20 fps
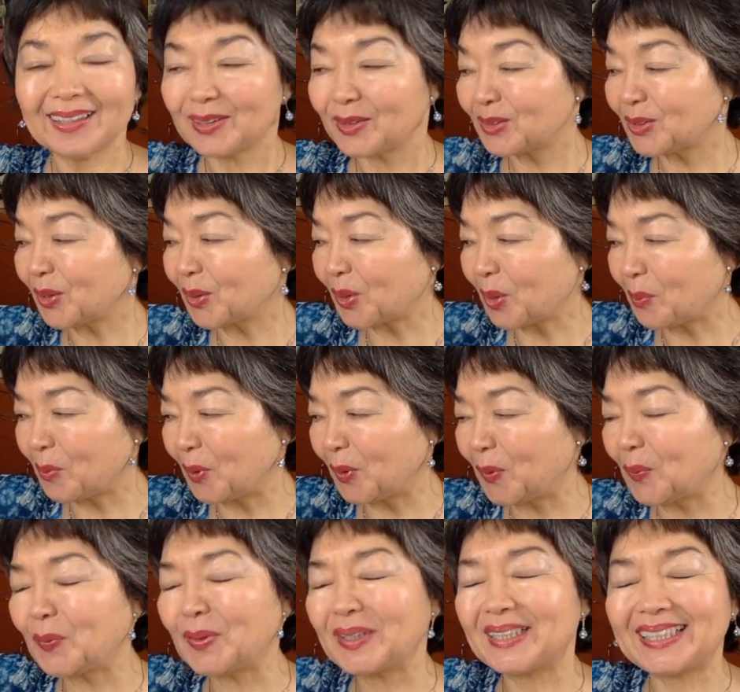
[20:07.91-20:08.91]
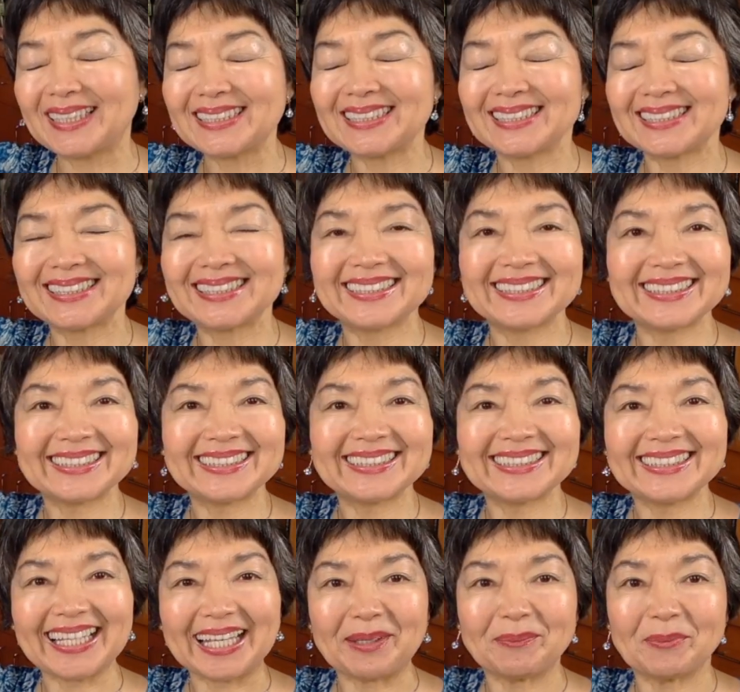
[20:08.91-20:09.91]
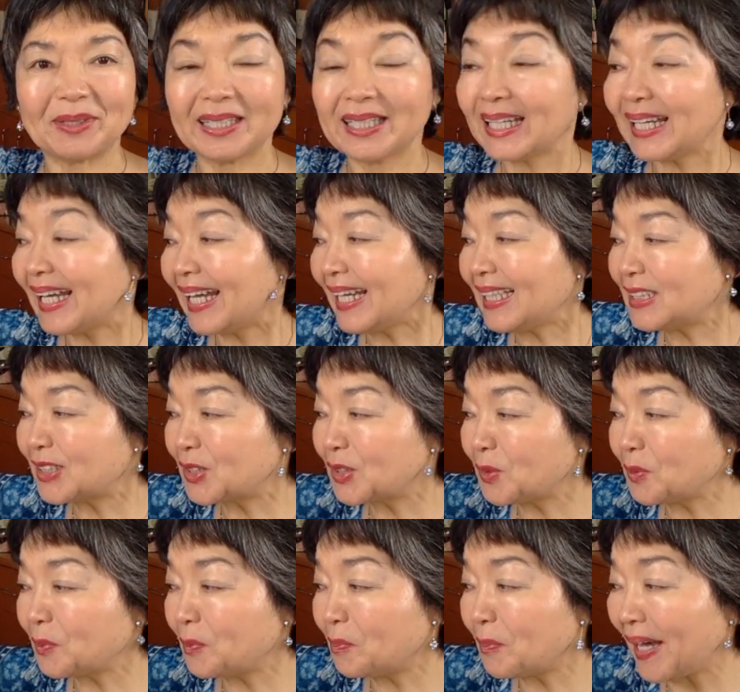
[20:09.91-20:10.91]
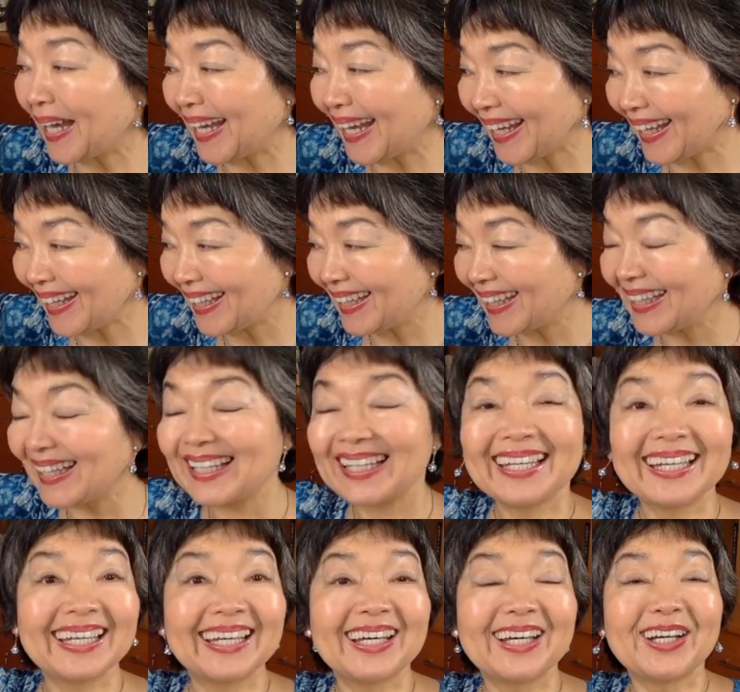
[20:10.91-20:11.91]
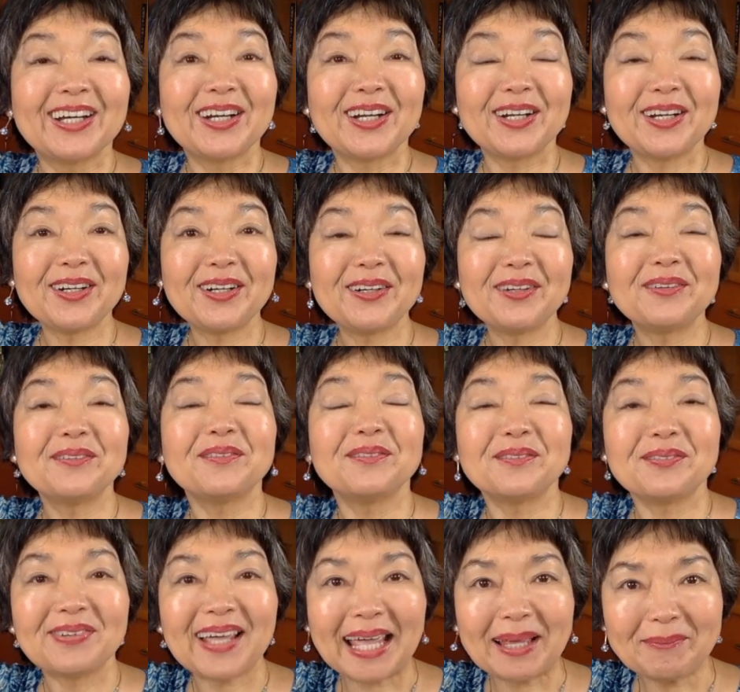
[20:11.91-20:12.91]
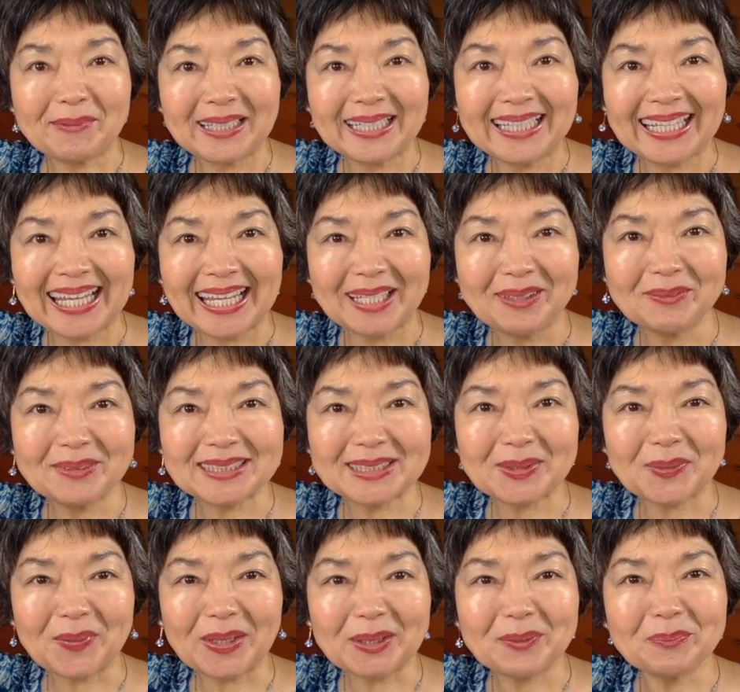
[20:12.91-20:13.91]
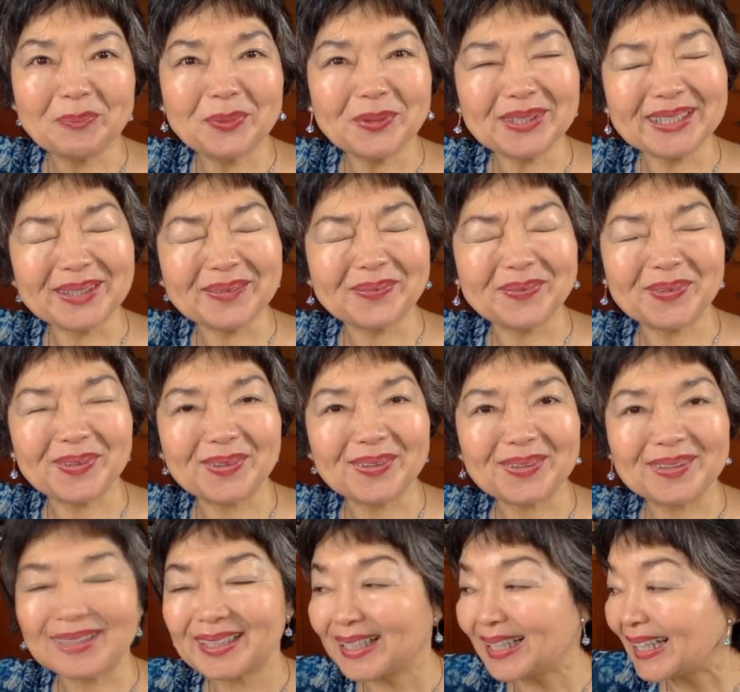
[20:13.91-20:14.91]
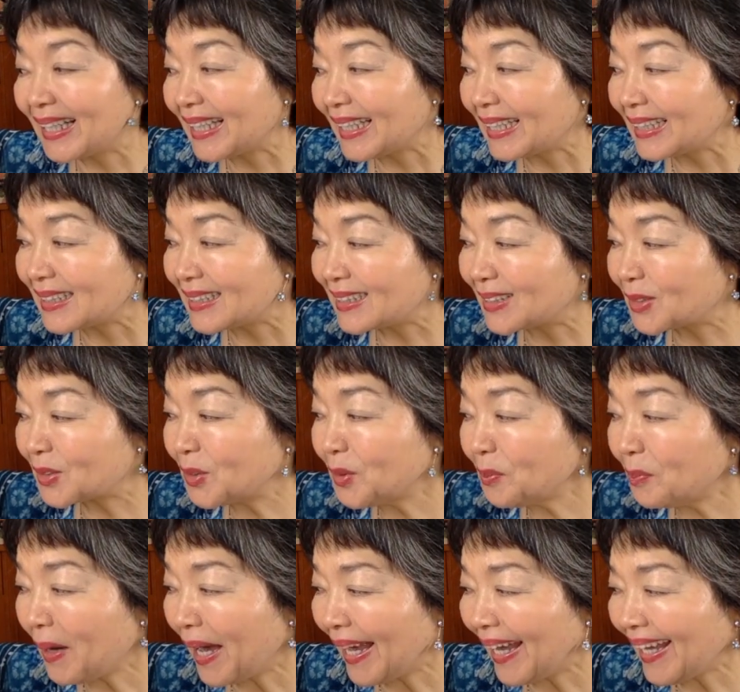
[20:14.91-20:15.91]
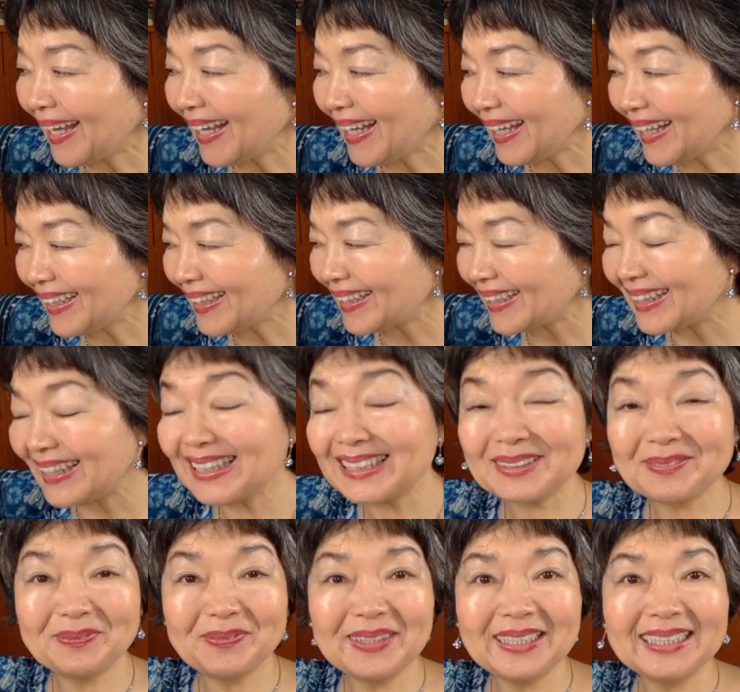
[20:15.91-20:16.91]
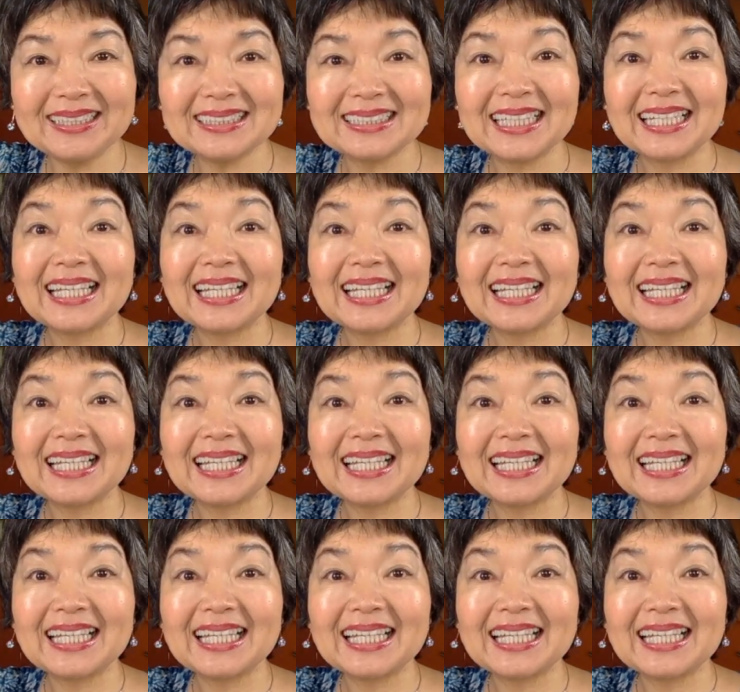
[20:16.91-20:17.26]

So Tomoe with this name. And Tsukubae, her family name is quite beautiful. Tsukubae, this means